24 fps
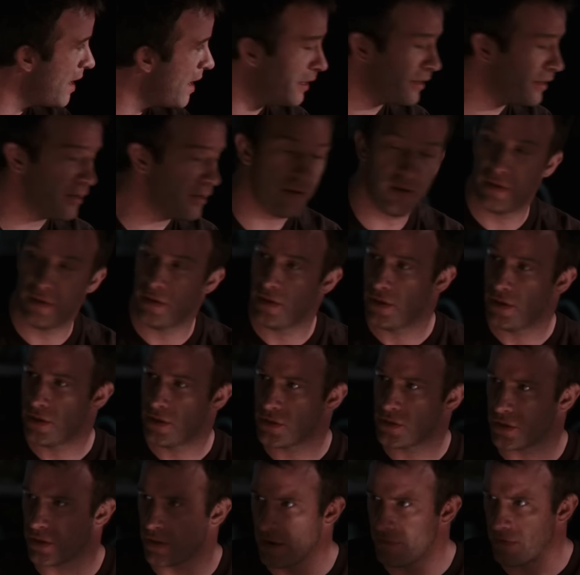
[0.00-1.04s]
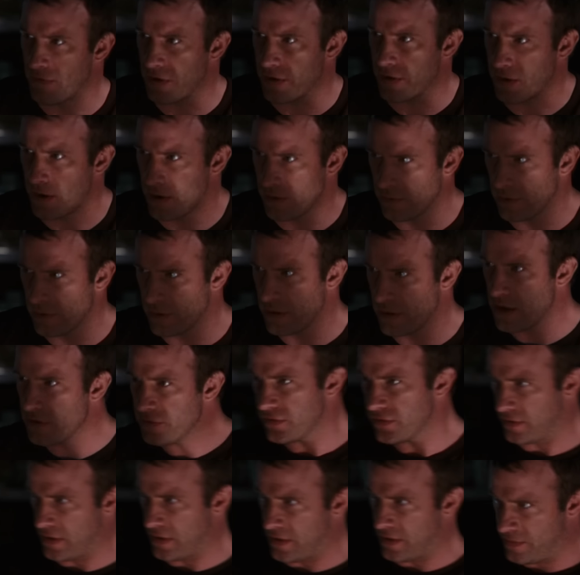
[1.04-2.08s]
come back, she'll have a
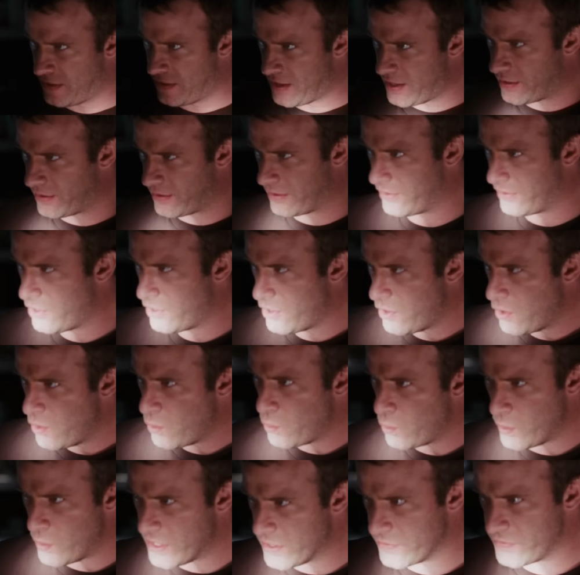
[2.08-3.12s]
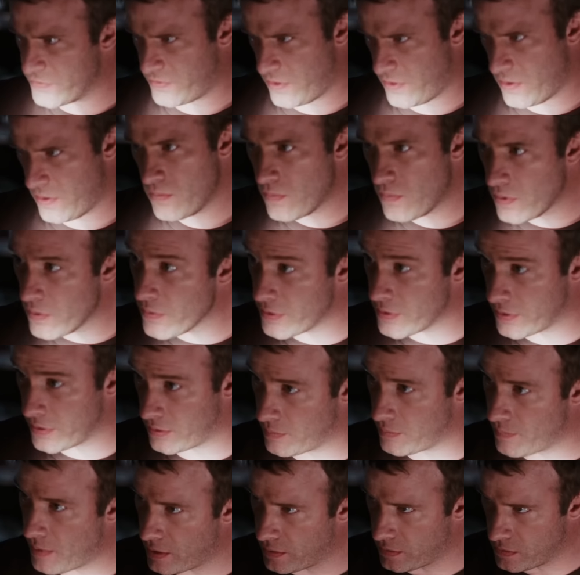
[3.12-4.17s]
congregation, and then we can start
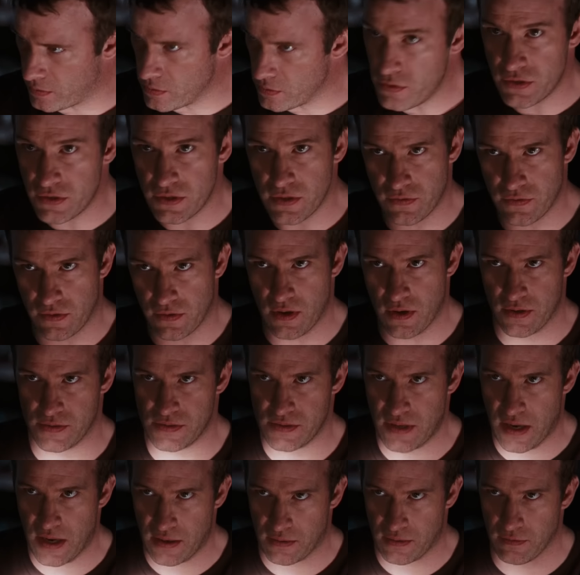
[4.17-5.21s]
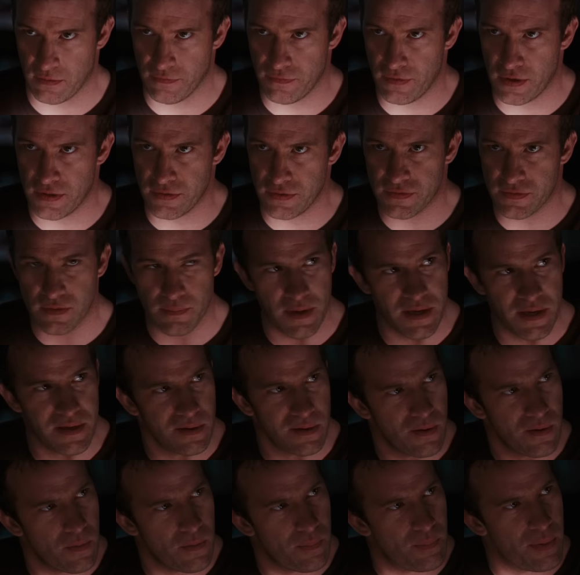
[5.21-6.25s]
worrying about who she's going to sacrifice to
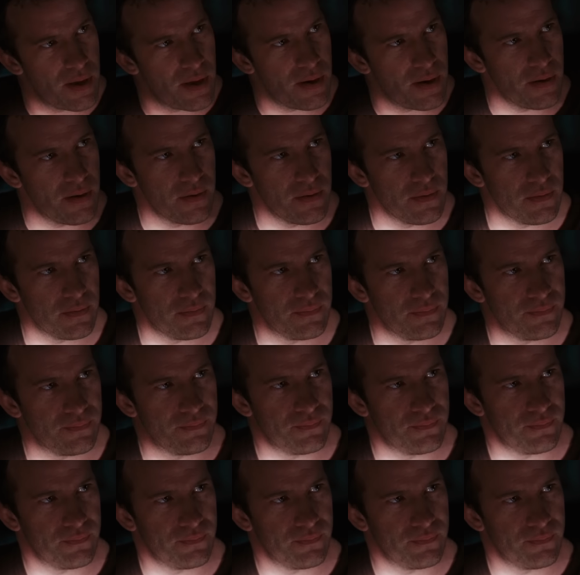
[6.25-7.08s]
make it all better.